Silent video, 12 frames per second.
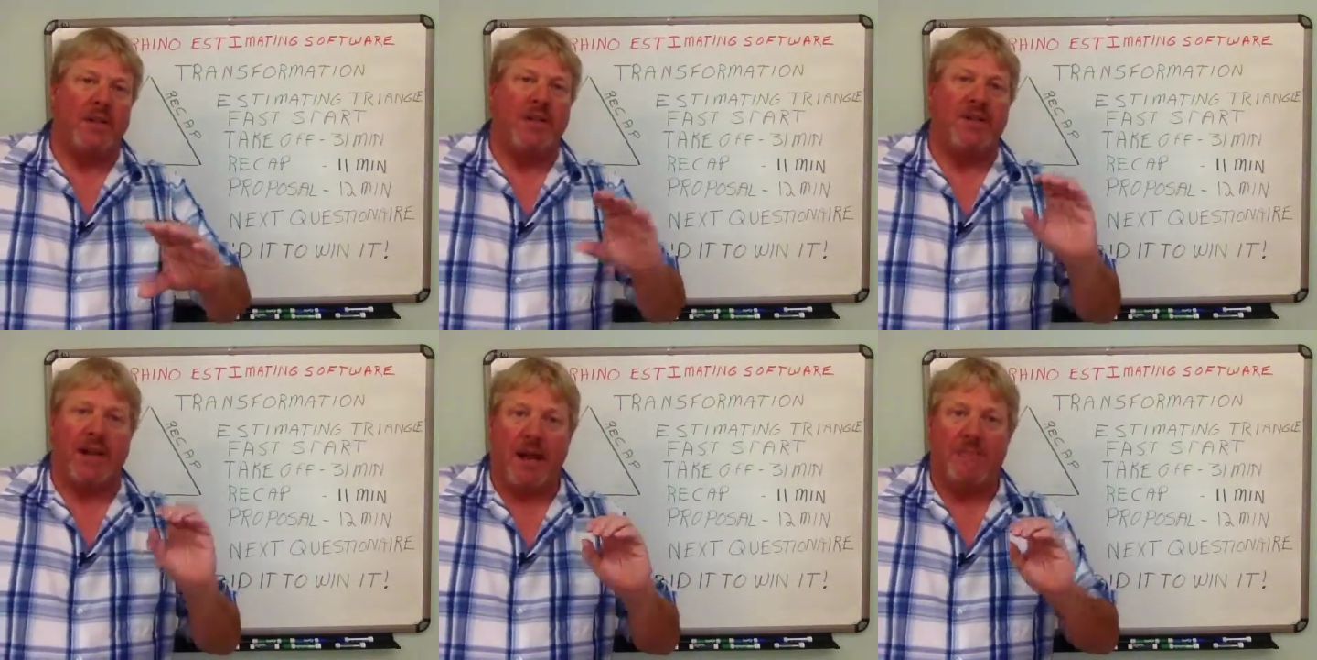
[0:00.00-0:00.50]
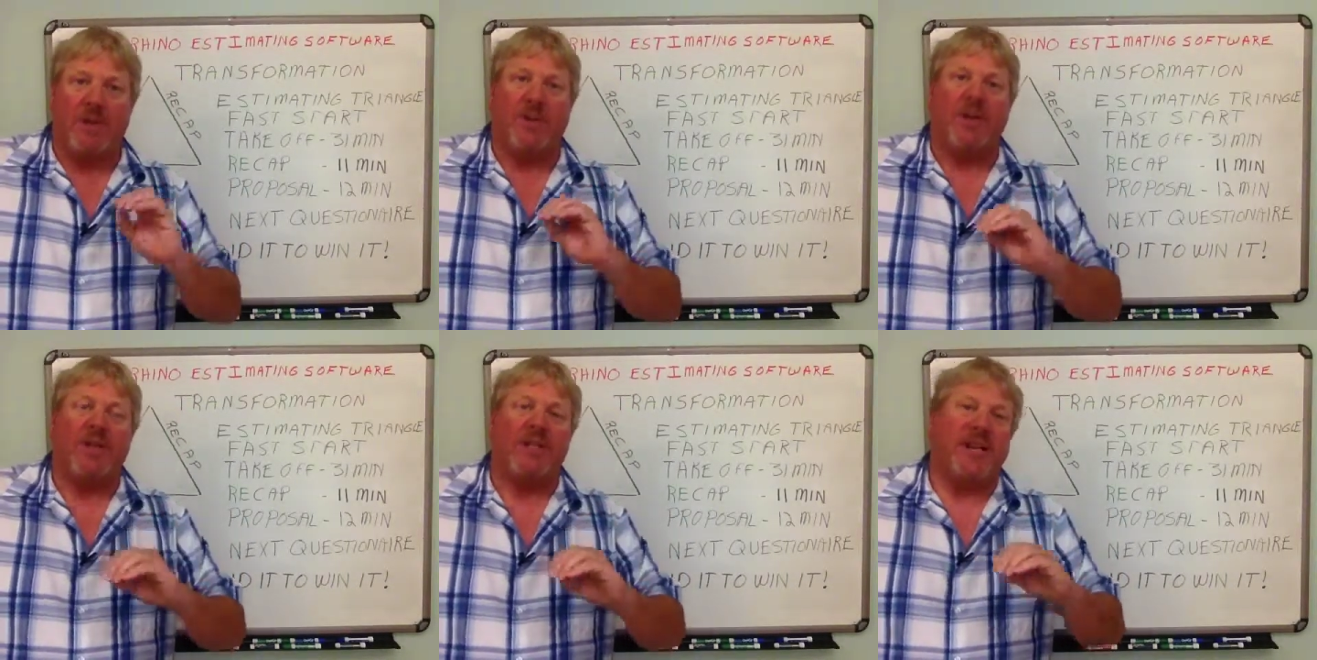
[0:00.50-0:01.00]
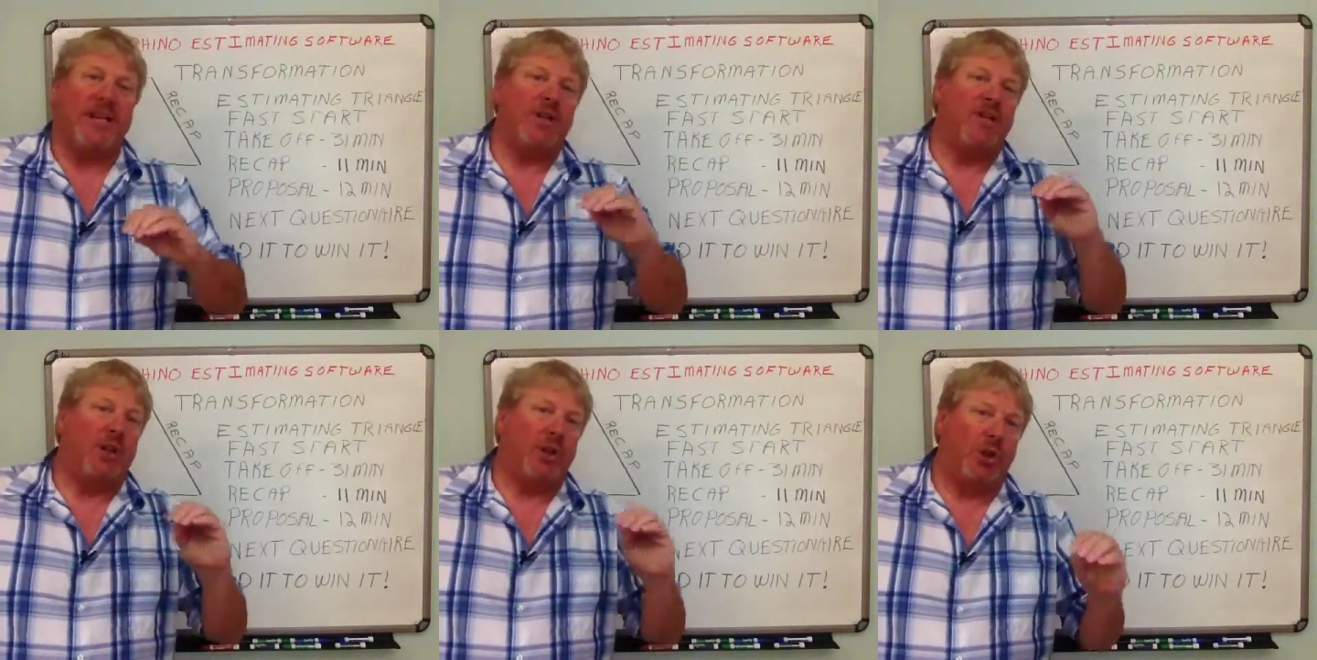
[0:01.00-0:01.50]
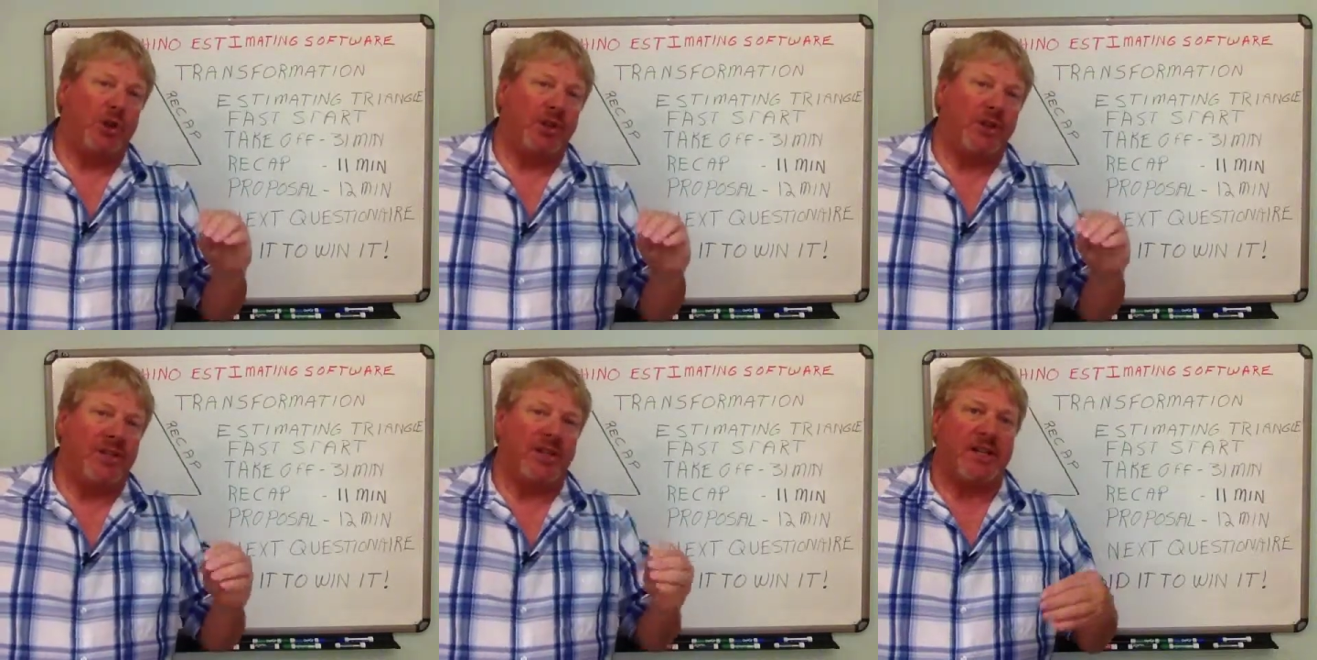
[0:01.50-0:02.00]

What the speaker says: the time it really takes to learn this.